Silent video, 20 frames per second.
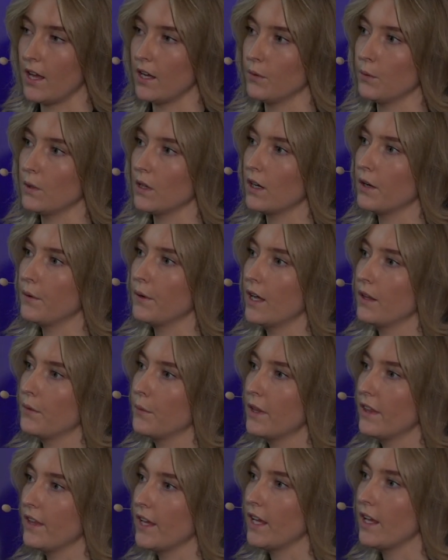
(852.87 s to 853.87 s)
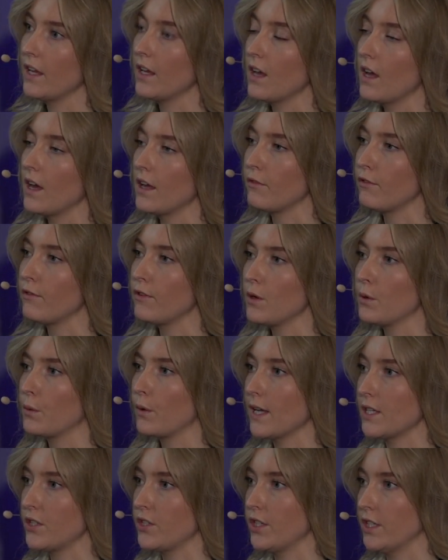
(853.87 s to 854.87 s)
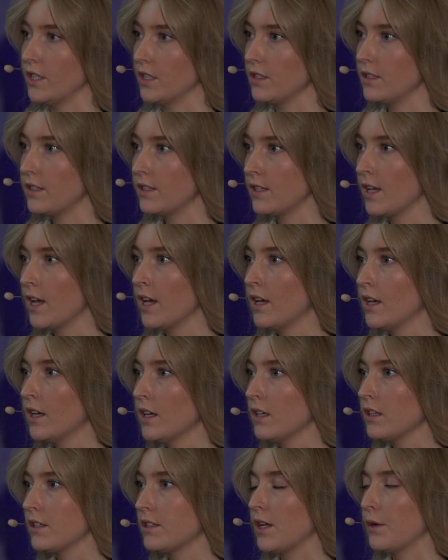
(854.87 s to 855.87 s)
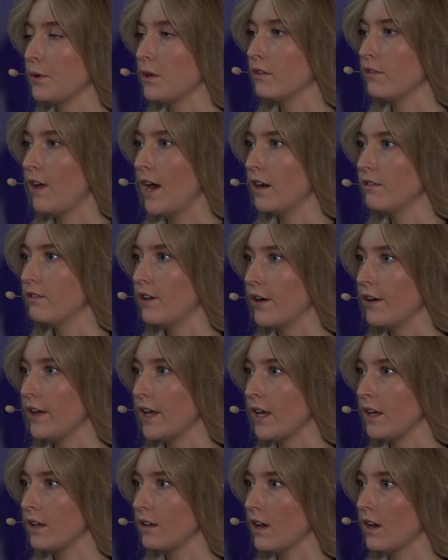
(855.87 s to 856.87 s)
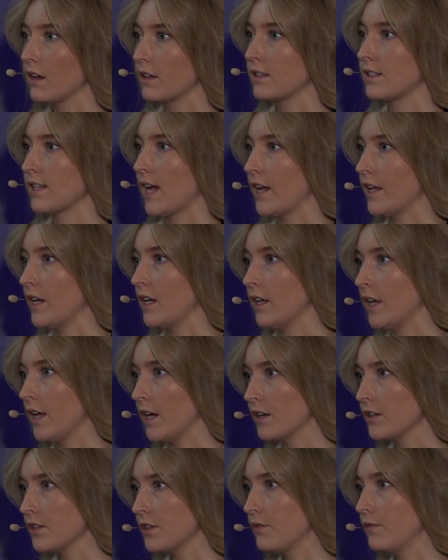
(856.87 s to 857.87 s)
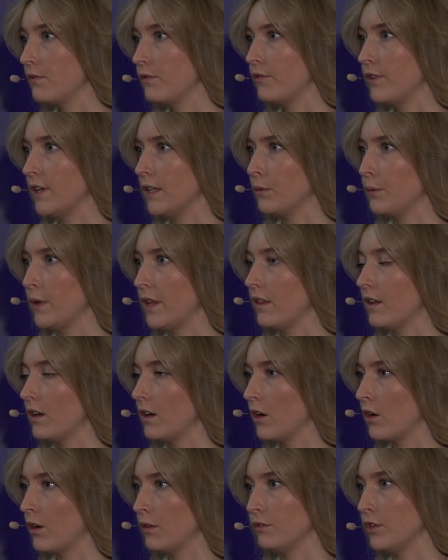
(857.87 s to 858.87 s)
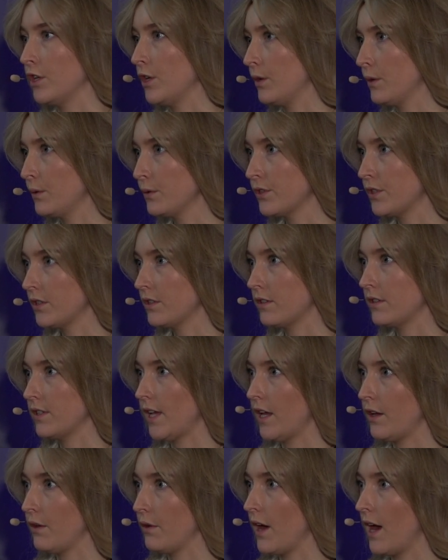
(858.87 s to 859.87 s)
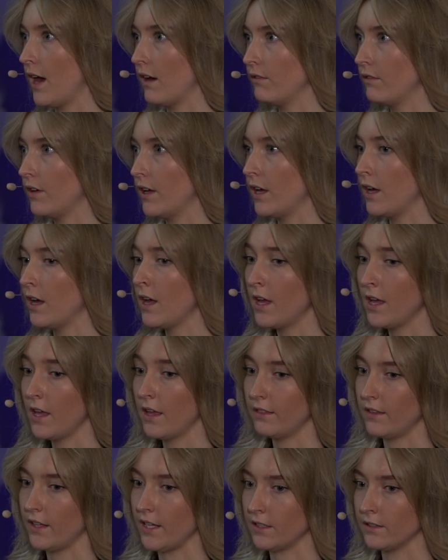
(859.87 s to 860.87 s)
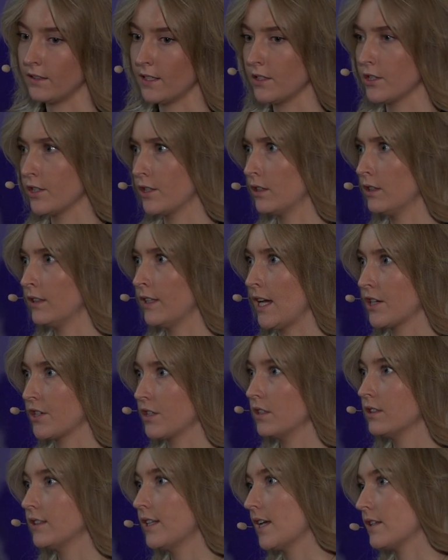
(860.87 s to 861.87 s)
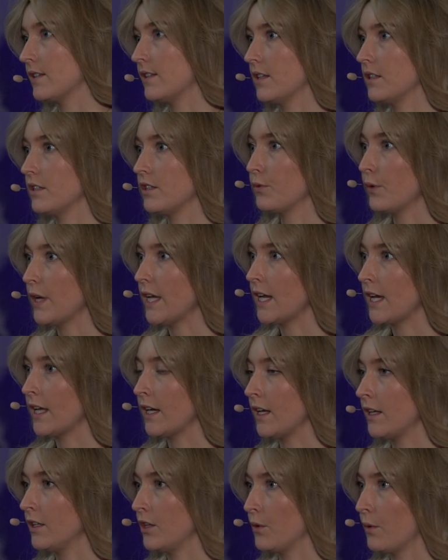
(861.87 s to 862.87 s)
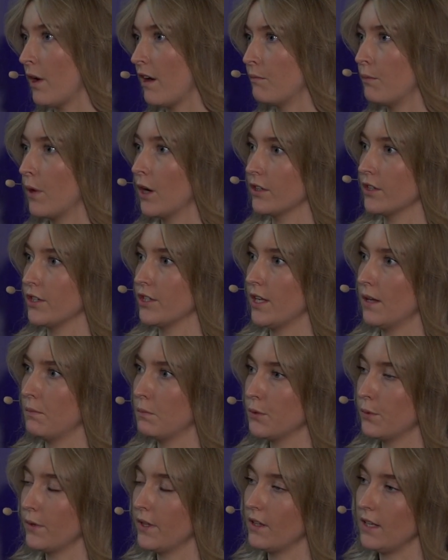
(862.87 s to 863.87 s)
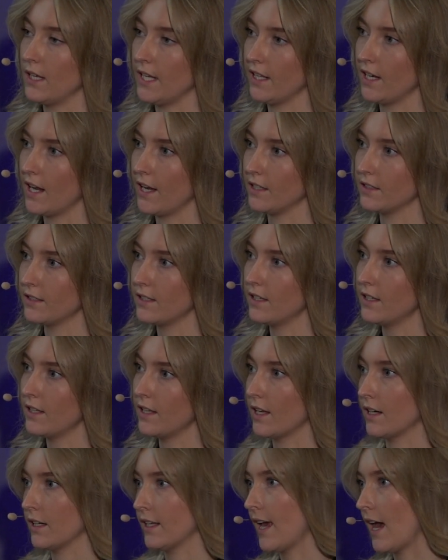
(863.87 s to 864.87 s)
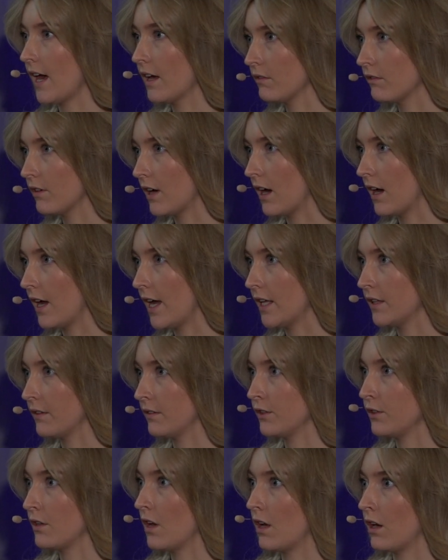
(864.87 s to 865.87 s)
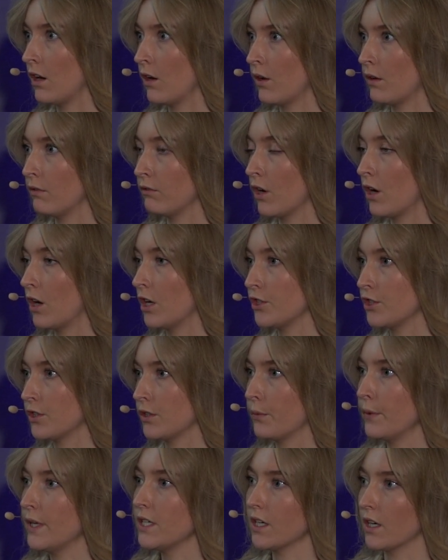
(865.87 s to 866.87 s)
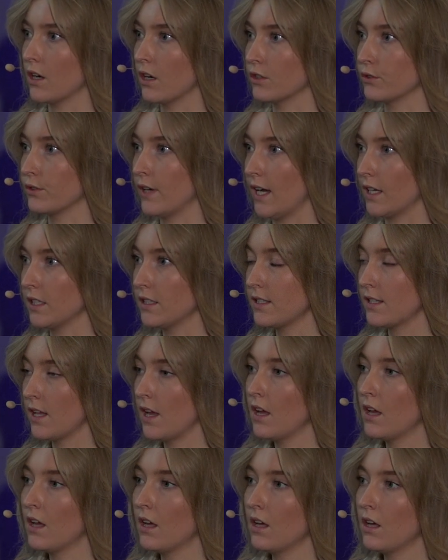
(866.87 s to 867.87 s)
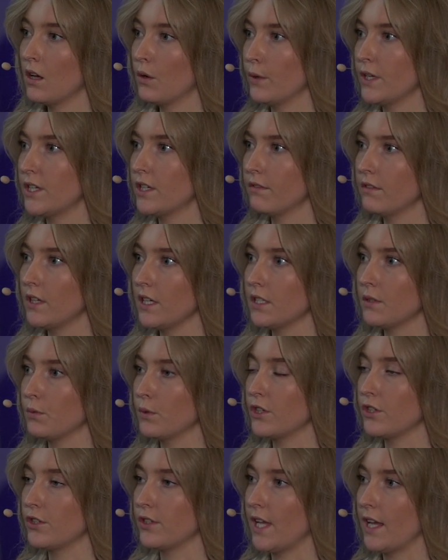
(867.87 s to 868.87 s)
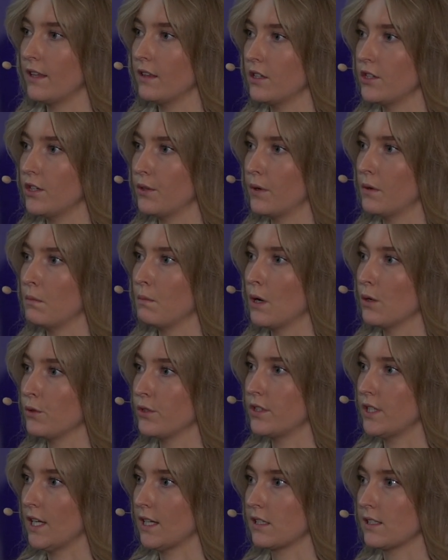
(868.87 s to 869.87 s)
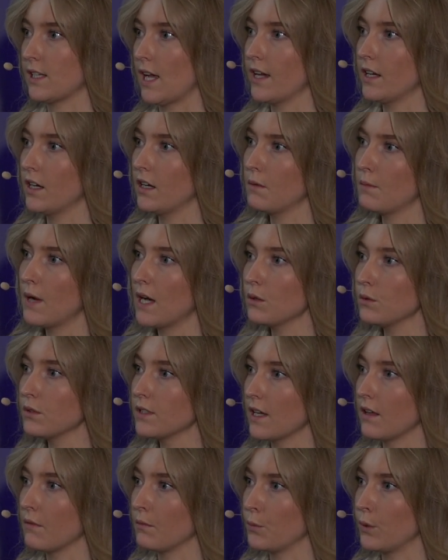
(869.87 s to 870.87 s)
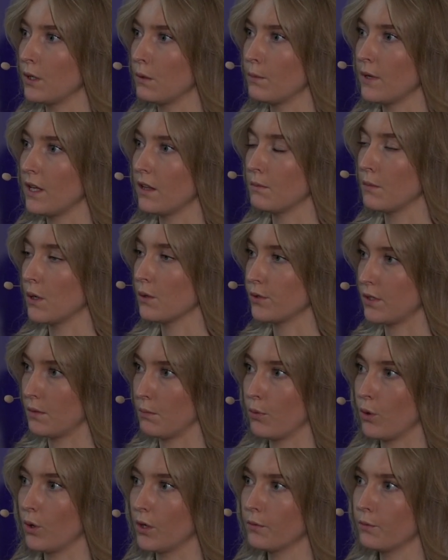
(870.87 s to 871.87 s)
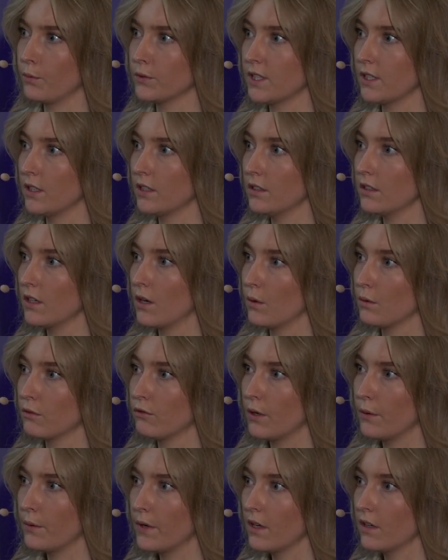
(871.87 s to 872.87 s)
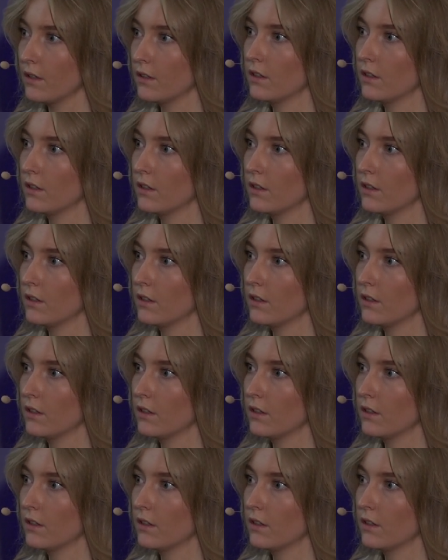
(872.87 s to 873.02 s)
We'll go ahead with a few questions. So you've had a very exciting year filled with a lot of news. Say you have the digital national test in Sweden, you have partnerships with Lead IT and Canva, and a lot of large Norwegian contracts. Which of these would you say that you're most excited about and will be the most important going forward?